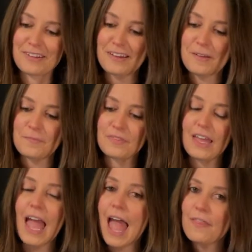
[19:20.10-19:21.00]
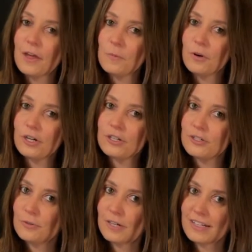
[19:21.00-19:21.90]
Okay, and then we're gonna
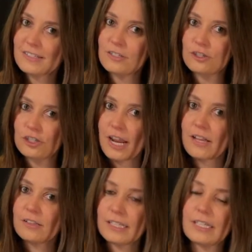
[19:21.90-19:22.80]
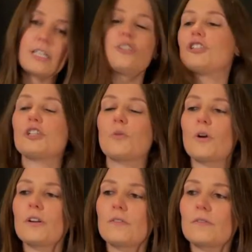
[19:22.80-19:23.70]
do a nice jangly G
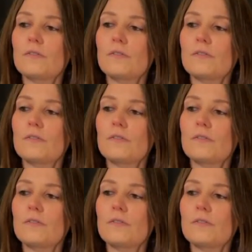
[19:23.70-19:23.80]
chord.